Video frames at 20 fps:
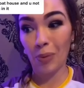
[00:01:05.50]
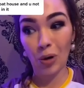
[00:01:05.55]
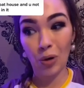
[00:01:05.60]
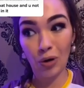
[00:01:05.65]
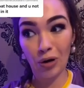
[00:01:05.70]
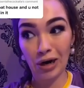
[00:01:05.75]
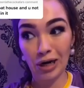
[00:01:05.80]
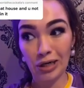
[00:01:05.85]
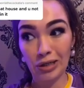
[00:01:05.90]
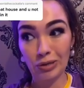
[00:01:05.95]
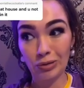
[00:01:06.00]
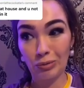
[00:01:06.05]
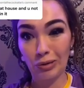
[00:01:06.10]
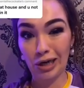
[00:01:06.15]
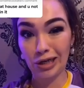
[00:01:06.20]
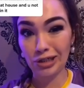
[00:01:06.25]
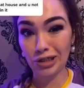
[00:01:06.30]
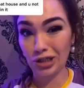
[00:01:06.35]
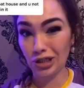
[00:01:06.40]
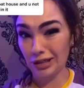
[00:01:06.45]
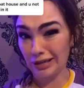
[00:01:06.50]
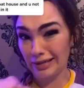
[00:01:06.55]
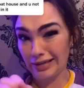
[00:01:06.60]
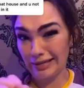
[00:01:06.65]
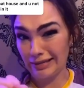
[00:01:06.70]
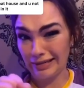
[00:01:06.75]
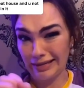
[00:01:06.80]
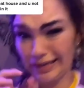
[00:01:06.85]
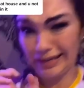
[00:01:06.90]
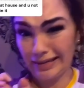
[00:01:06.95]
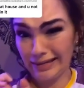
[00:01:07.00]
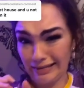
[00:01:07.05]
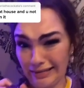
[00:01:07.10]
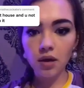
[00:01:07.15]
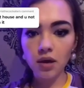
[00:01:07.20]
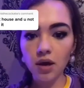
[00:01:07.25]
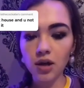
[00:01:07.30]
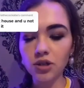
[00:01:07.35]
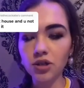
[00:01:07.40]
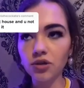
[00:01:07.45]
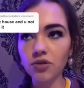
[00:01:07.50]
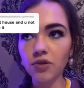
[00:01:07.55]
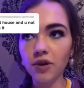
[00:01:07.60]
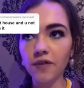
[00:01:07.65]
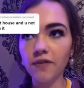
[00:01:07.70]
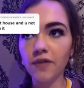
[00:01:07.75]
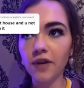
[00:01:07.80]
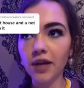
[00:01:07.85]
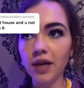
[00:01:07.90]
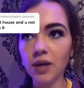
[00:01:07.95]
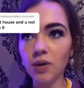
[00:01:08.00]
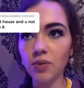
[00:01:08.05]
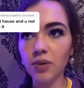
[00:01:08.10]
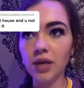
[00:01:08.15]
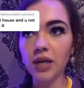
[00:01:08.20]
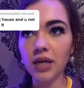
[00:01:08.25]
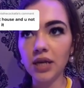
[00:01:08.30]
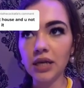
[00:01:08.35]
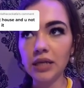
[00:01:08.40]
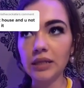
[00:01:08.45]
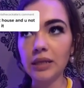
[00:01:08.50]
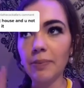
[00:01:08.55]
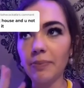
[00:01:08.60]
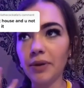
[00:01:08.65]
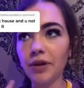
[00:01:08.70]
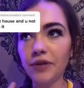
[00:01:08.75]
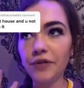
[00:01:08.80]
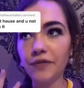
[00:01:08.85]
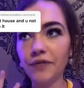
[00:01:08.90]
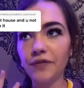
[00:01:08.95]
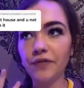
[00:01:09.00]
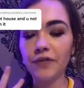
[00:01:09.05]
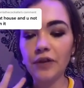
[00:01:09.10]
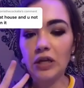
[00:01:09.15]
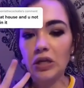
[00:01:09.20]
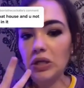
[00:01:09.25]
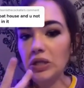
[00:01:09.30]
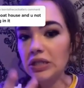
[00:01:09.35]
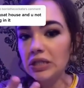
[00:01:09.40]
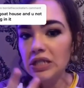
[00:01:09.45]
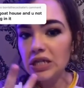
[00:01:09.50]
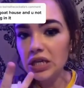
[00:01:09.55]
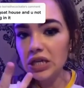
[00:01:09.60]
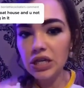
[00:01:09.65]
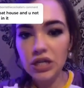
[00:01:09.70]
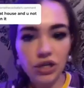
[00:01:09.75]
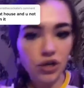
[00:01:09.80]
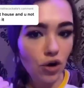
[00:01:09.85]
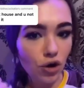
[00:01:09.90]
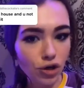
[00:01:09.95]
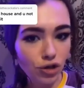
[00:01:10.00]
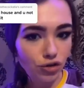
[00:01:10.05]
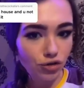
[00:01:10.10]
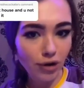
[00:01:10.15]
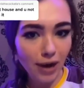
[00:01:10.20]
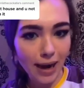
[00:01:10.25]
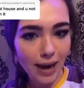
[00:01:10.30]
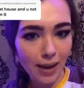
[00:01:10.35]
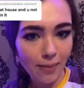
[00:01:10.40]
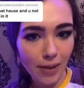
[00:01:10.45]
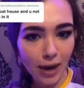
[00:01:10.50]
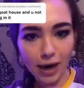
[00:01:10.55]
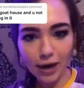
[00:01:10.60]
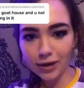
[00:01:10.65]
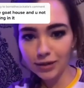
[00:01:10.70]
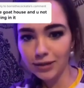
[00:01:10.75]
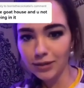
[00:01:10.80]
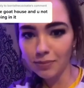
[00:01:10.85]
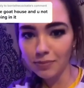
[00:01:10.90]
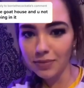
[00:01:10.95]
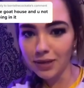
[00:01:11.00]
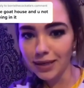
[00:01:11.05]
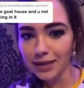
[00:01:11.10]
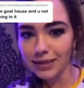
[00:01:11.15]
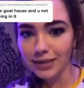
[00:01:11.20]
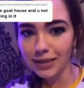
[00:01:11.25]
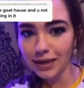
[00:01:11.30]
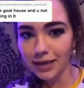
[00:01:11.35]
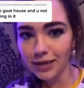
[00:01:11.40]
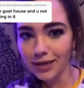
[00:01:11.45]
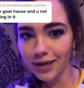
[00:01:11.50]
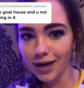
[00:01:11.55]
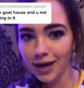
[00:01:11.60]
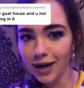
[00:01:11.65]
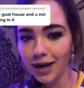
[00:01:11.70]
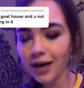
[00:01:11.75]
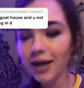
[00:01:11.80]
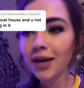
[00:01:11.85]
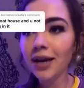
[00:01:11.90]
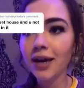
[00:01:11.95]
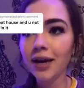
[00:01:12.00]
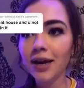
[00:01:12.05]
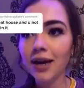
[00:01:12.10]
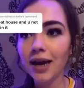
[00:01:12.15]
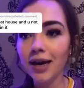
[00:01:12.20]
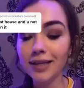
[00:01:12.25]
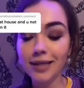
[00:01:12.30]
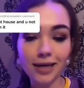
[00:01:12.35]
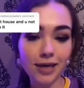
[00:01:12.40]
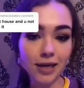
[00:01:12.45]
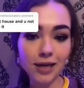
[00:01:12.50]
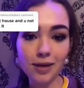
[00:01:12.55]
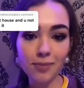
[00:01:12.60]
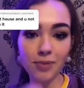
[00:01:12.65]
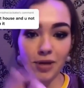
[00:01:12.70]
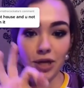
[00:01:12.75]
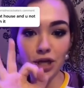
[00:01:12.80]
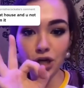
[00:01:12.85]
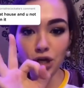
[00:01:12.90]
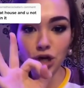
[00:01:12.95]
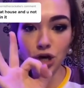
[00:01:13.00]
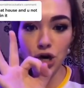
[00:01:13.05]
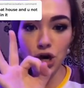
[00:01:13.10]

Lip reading: boring to watch. I don't know, I feel like we need a bit of tea or drama or something inside there, and then it'll be.